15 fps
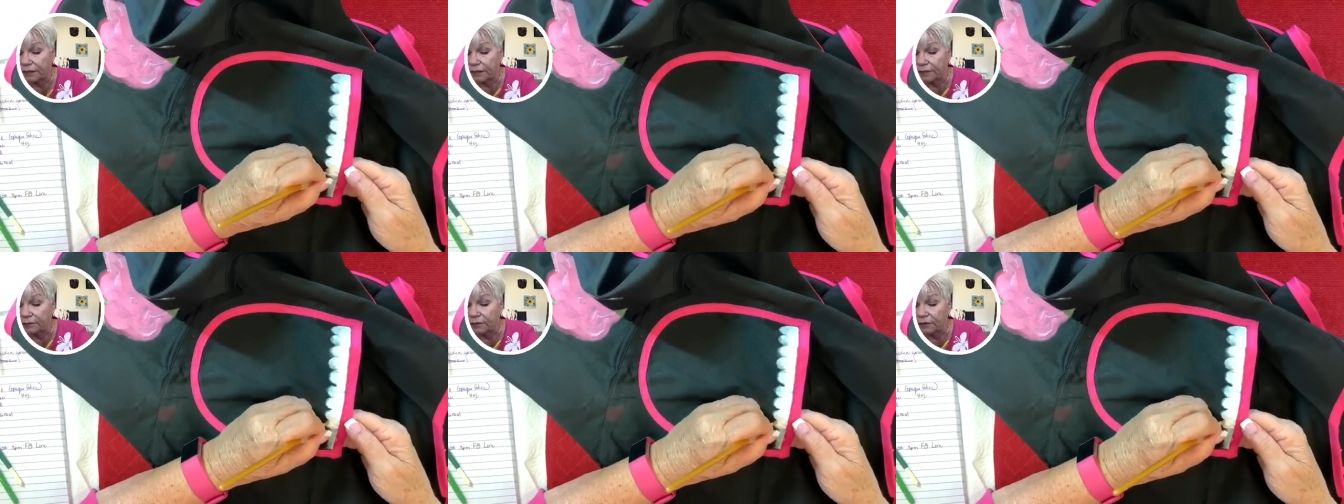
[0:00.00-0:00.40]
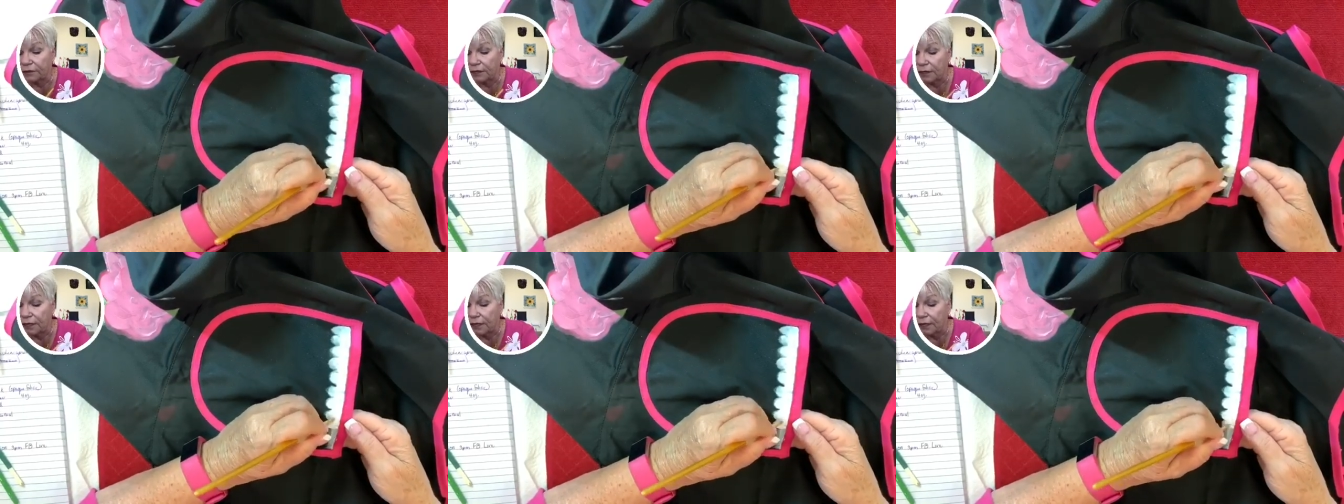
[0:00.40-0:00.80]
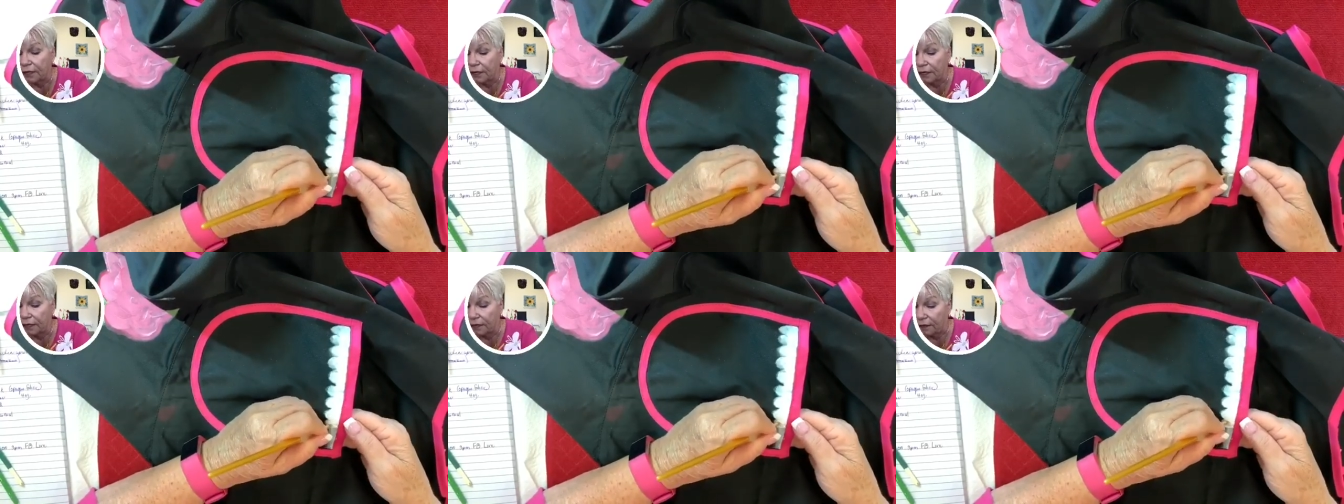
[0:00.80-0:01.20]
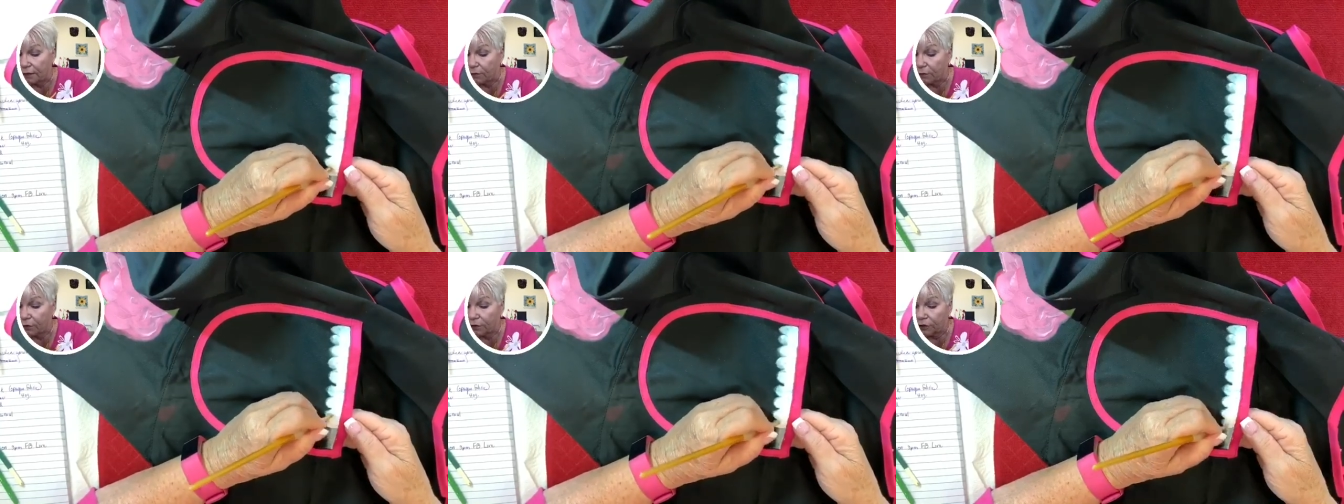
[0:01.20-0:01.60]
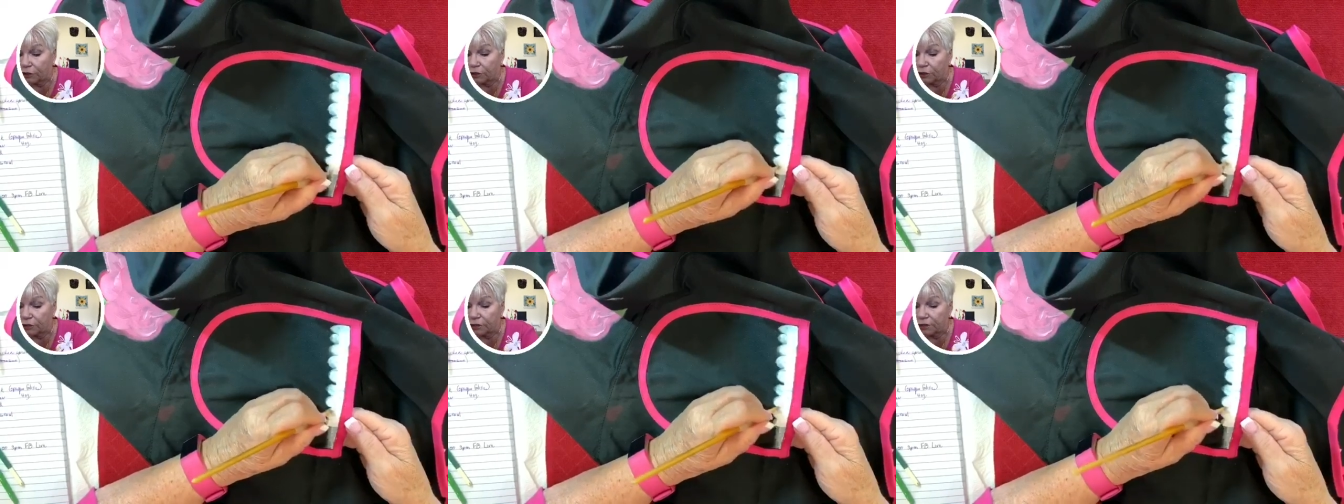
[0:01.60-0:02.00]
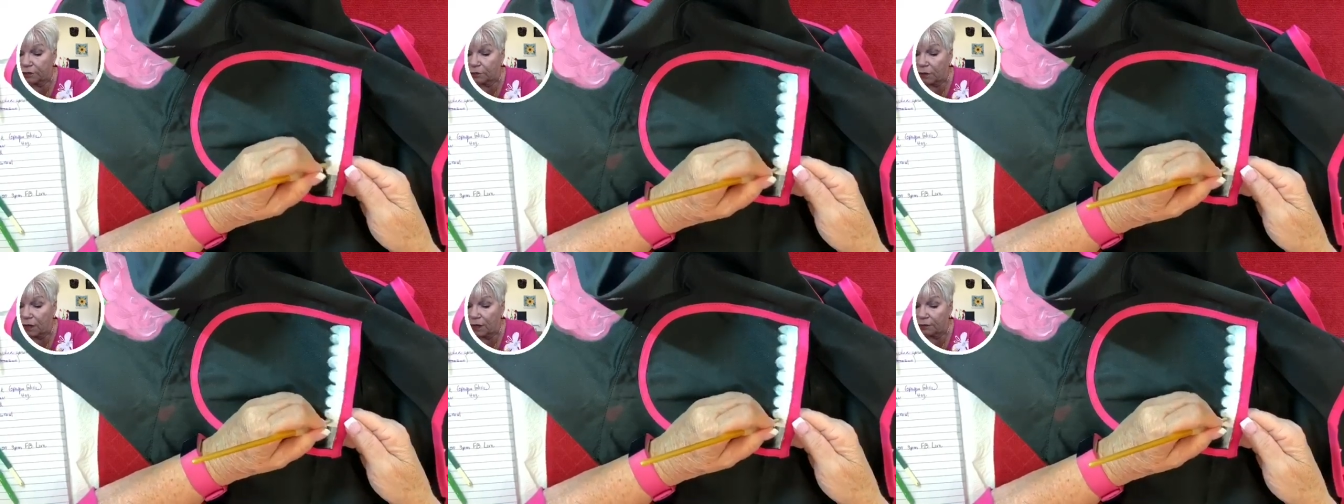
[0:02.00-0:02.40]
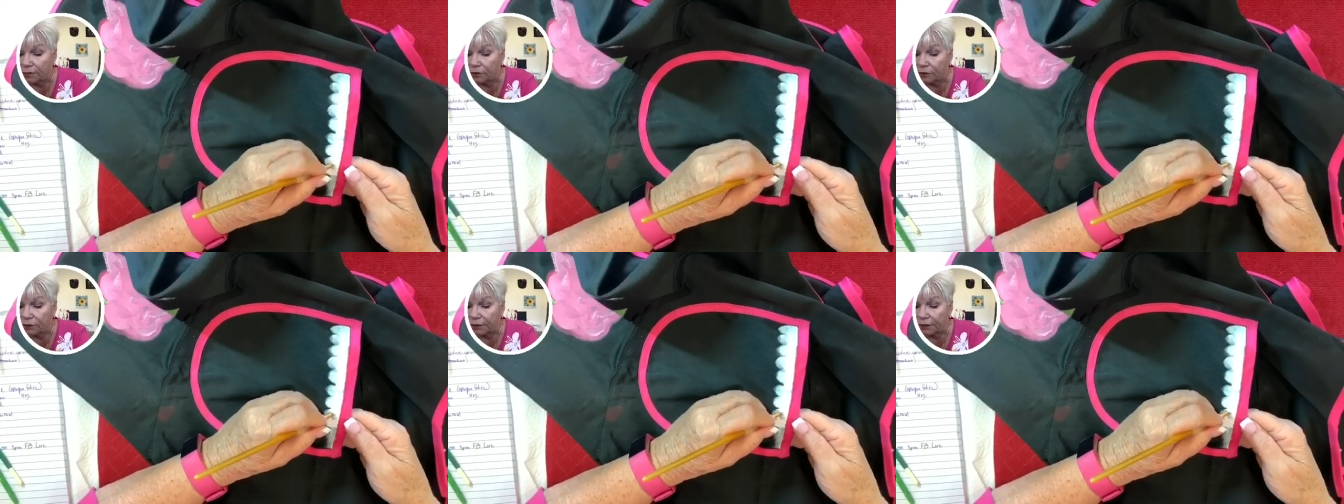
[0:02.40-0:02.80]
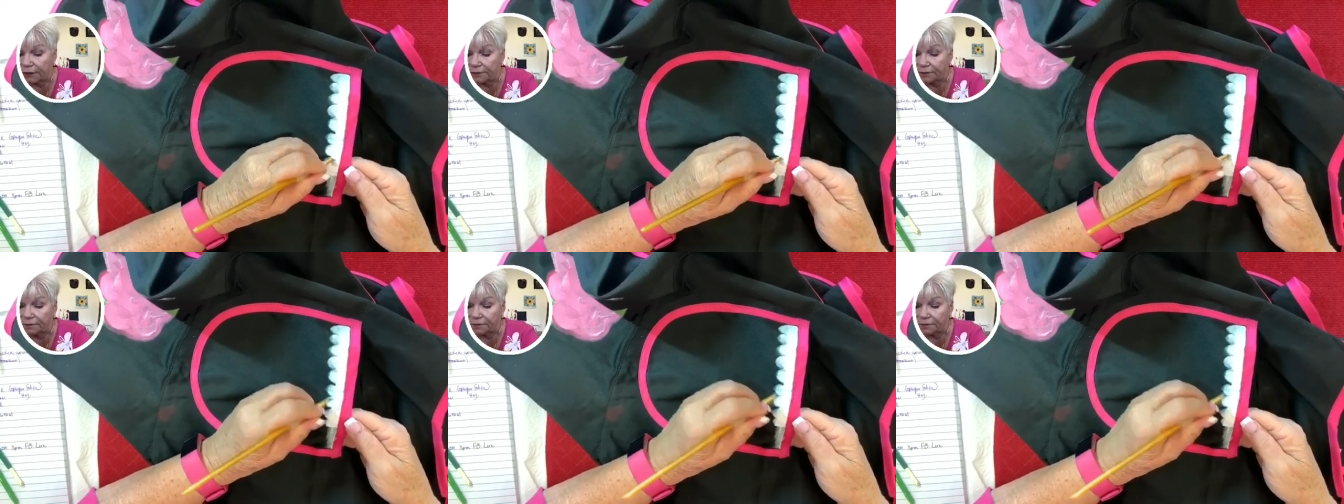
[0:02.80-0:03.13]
and he was perched on this palm tree.